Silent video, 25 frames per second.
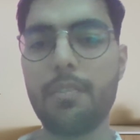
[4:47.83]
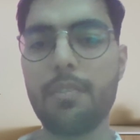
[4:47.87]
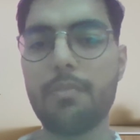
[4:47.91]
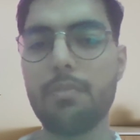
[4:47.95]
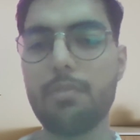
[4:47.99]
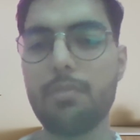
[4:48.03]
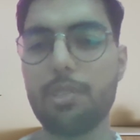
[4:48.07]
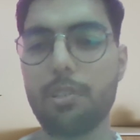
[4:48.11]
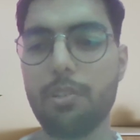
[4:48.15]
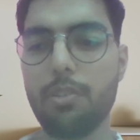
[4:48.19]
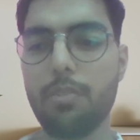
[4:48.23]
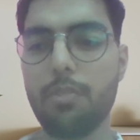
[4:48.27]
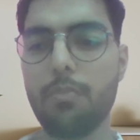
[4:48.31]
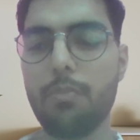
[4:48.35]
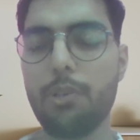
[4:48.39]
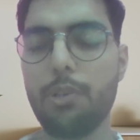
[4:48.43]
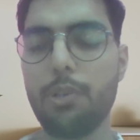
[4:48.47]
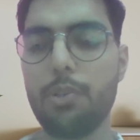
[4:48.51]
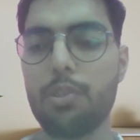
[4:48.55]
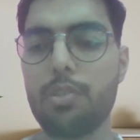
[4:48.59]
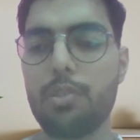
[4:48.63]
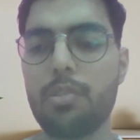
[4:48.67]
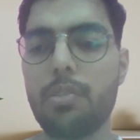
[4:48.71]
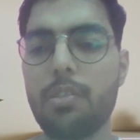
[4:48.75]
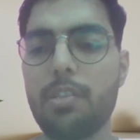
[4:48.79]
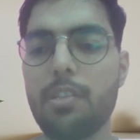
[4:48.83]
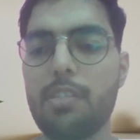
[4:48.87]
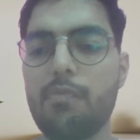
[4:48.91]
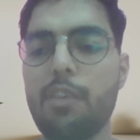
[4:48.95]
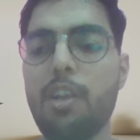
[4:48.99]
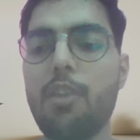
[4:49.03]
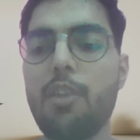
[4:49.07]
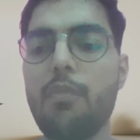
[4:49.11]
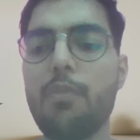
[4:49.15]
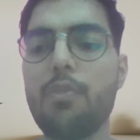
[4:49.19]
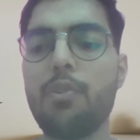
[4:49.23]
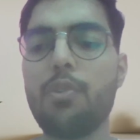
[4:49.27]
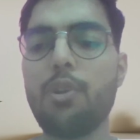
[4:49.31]
can use this
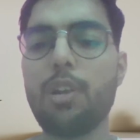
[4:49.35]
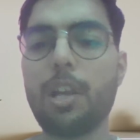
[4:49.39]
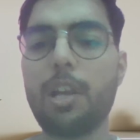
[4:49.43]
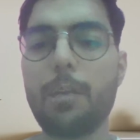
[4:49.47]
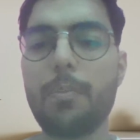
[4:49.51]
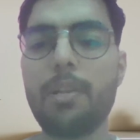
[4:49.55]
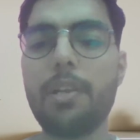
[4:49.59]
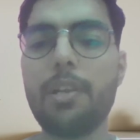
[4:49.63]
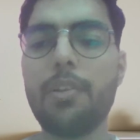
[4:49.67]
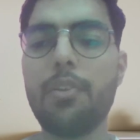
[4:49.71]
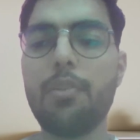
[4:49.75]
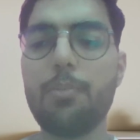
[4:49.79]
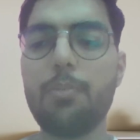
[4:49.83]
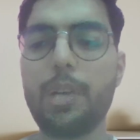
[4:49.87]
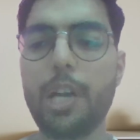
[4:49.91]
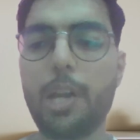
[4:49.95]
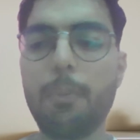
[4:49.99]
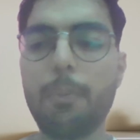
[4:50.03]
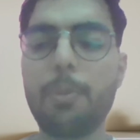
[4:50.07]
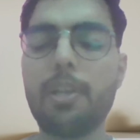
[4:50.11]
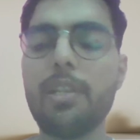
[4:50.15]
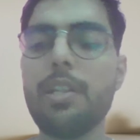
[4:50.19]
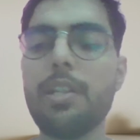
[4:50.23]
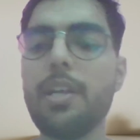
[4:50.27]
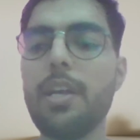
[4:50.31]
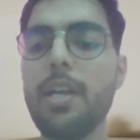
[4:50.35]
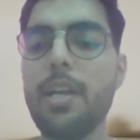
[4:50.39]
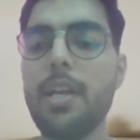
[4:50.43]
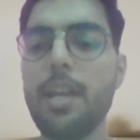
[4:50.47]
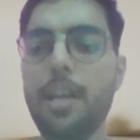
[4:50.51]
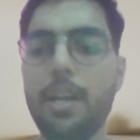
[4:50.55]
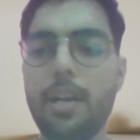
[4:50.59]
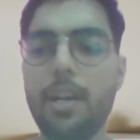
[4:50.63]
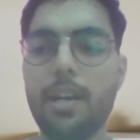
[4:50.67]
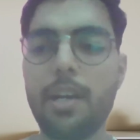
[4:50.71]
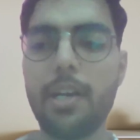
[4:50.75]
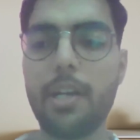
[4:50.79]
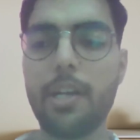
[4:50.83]
value.yaml into multiple
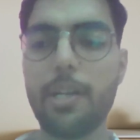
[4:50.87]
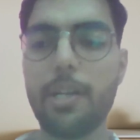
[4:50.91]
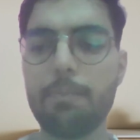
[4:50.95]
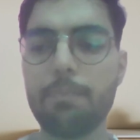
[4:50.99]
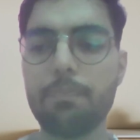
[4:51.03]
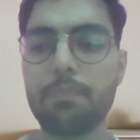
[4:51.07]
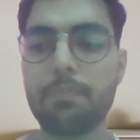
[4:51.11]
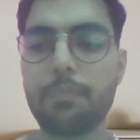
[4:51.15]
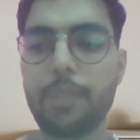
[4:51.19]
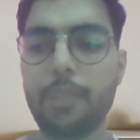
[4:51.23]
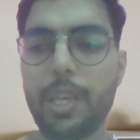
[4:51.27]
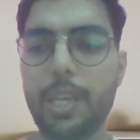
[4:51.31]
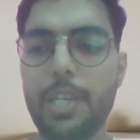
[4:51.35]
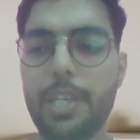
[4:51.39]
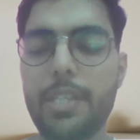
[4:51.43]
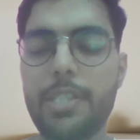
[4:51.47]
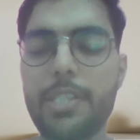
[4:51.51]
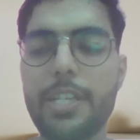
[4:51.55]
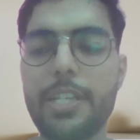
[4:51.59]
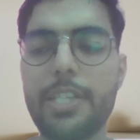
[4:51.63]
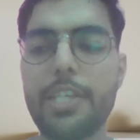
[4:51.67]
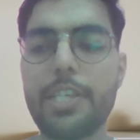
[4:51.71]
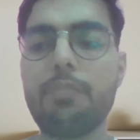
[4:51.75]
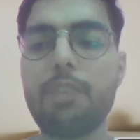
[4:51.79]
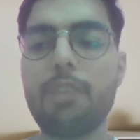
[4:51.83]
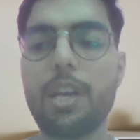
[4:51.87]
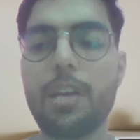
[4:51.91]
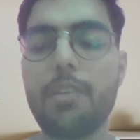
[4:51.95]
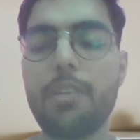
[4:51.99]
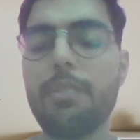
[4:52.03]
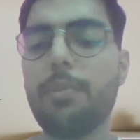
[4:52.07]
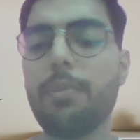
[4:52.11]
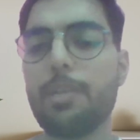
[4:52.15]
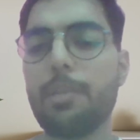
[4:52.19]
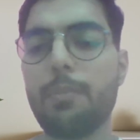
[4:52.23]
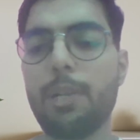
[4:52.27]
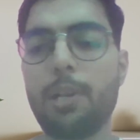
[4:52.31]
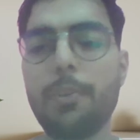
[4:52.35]
staging,
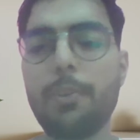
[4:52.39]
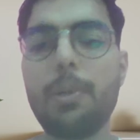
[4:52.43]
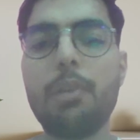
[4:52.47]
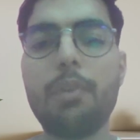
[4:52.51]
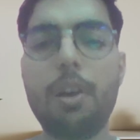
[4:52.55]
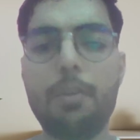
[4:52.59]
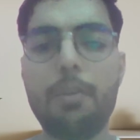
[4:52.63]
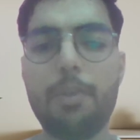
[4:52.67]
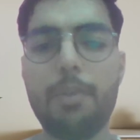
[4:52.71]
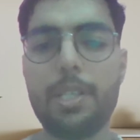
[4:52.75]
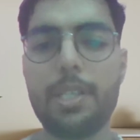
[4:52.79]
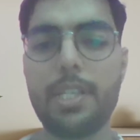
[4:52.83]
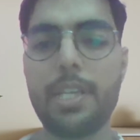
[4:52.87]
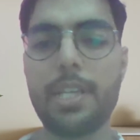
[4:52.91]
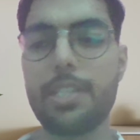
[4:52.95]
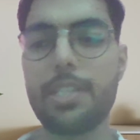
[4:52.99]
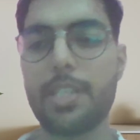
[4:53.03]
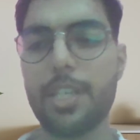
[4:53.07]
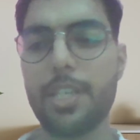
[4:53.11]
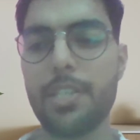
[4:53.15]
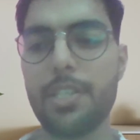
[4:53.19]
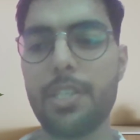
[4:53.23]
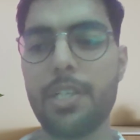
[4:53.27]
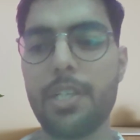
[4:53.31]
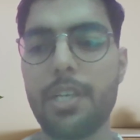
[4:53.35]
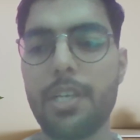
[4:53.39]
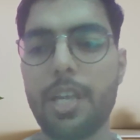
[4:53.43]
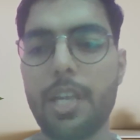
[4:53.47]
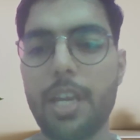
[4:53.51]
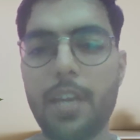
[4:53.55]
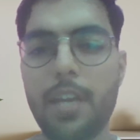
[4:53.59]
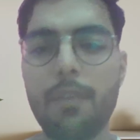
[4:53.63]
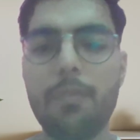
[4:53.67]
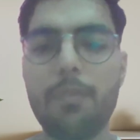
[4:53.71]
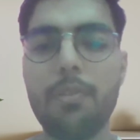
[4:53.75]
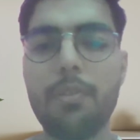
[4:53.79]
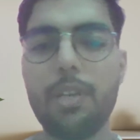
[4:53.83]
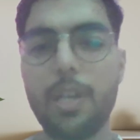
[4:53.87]
multiple environments like staging,
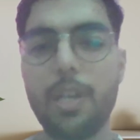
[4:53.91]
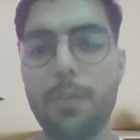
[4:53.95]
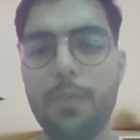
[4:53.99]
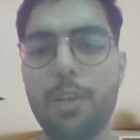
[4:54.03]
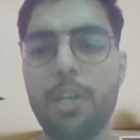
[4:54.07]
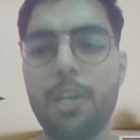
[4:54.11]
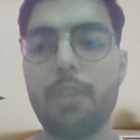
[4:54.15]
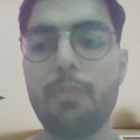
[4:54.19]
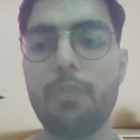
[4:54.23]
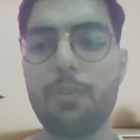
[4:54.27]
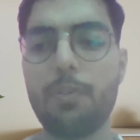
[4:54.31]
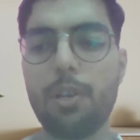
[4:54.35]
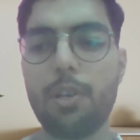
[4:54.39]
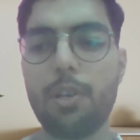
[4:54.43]
dev, different